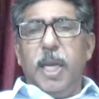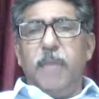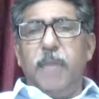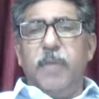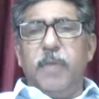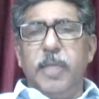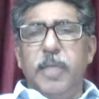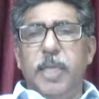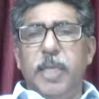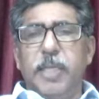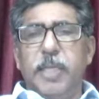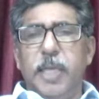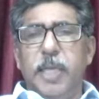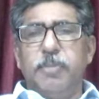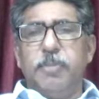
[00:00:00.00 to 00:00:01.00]
when they
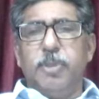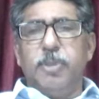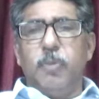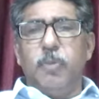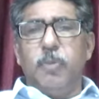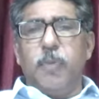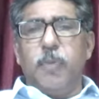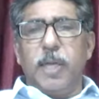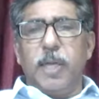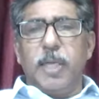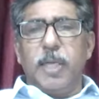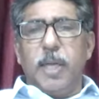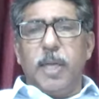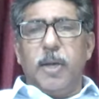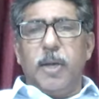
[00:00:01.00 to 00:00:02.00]
came to work
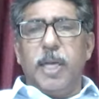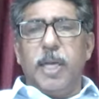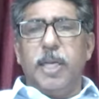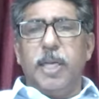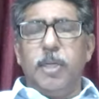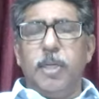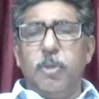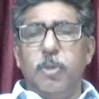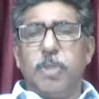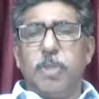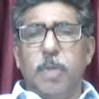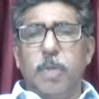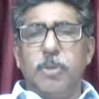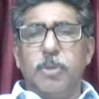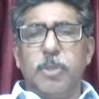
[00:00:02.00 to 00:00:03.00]
on a Hindu's
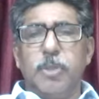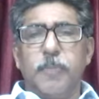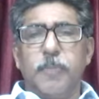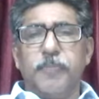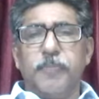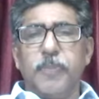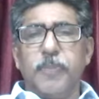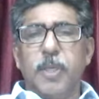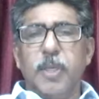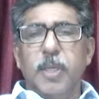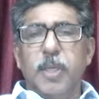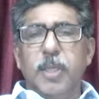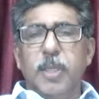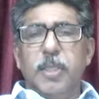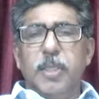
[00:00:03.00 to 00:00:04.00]
house,
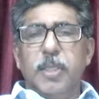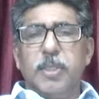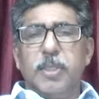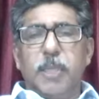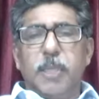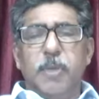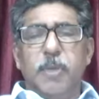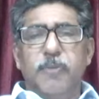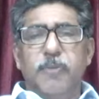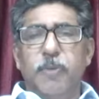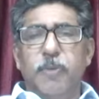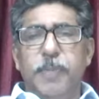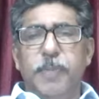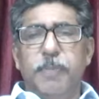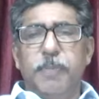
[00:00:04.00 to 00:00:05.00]
some of our
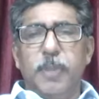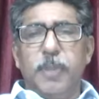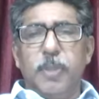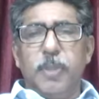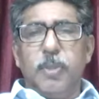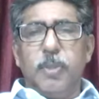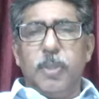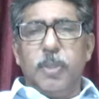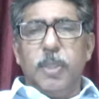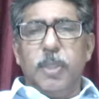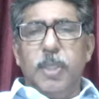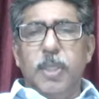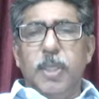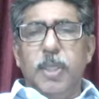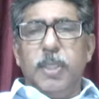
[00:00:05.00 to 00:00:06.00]
people,
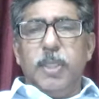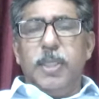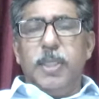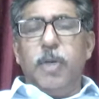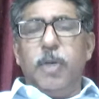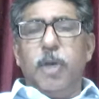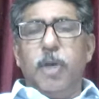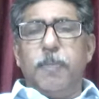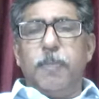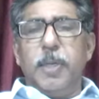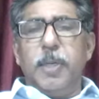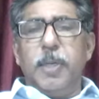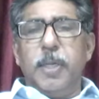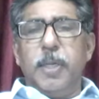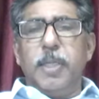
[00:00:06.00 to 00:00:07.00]
they
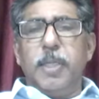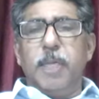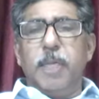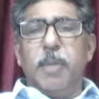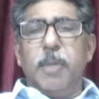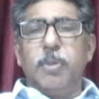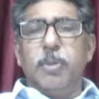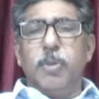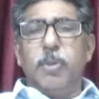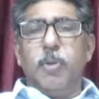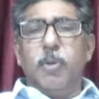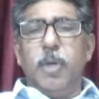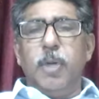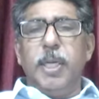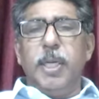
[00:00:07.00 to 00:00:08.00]
opened their mouth
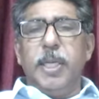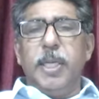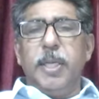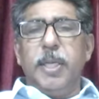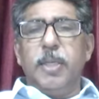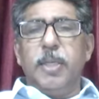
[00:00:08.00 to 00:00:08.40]
only